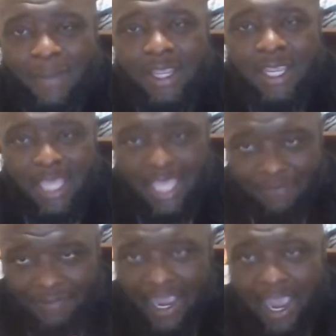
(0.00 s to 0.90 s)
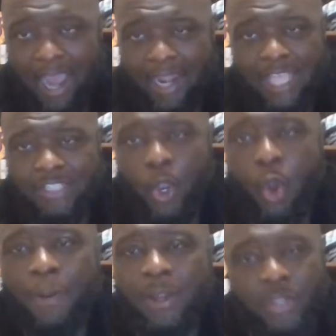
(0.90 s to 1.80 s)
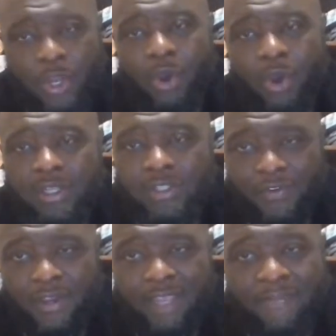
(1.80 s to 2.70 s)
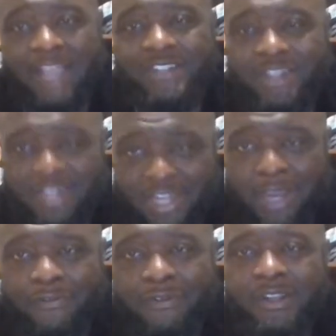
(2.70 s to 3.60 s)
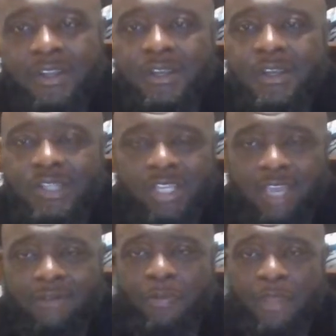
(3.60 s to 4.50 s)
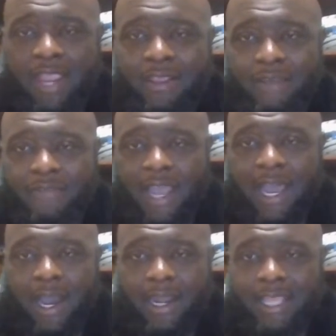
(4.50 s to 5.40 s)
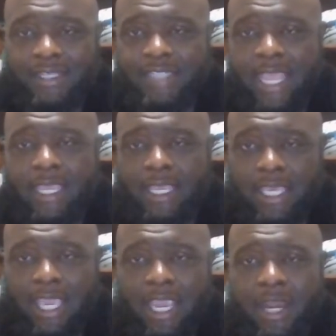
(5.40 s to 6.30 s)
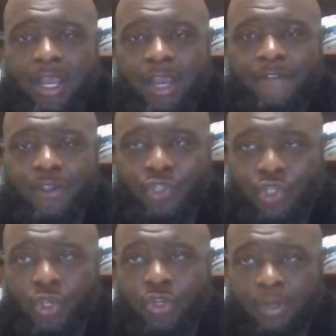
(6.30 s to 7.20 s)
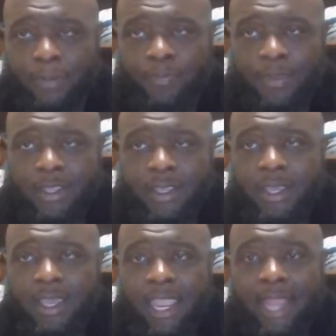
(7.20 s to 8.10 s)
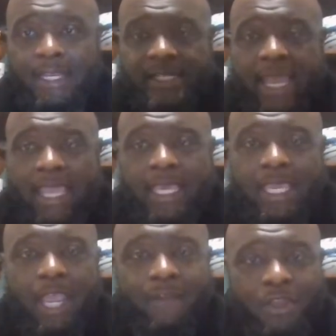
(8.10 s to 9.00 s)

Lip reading: If God has opened doors for you, that's enough to give him thanks. If God has taken care of your children and he's taking care of you